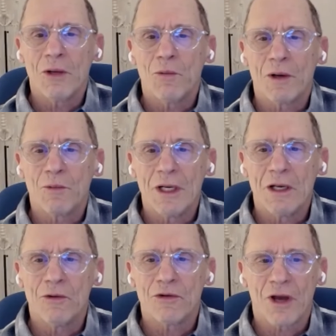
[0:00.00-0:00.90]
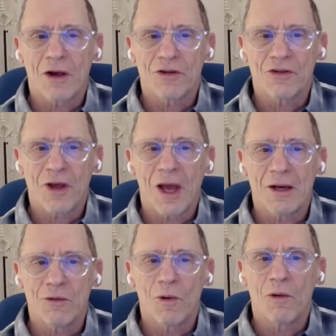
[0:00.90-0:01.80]
when we lose our
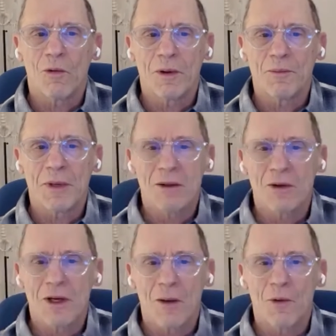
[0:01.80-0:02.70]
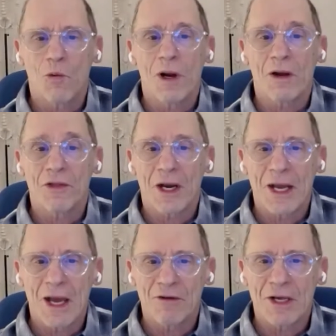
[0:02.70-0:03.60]
sight will we become aware that
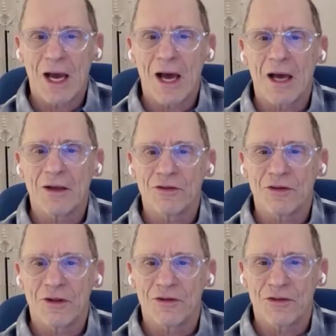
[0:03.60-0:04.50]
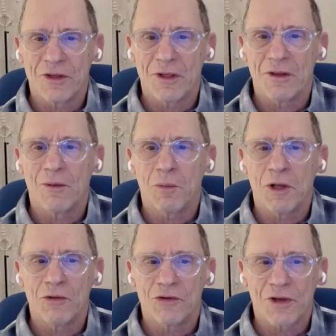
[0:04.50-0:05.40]
having eyes to see the
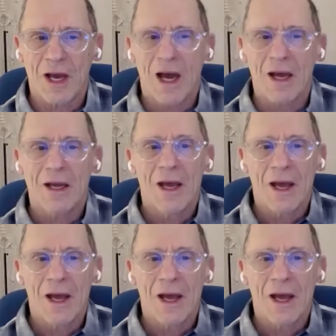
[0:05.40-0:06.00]
blue sky